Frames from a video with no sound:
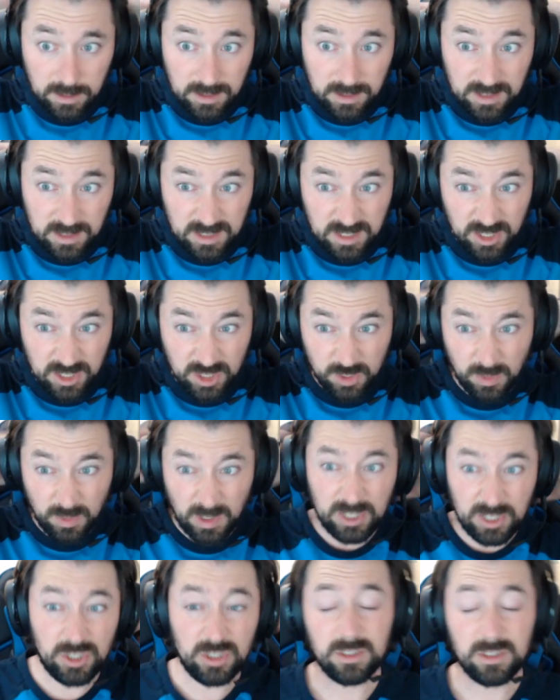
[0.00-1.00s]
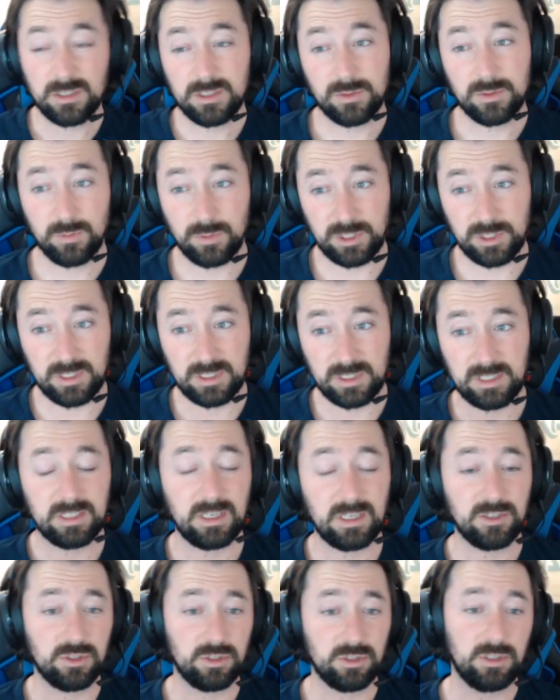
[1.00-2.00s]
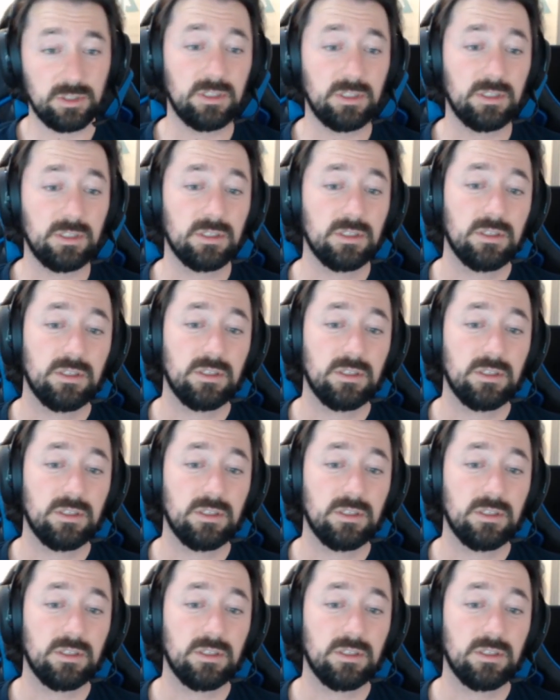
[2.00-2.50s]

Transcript: situation, which is essentially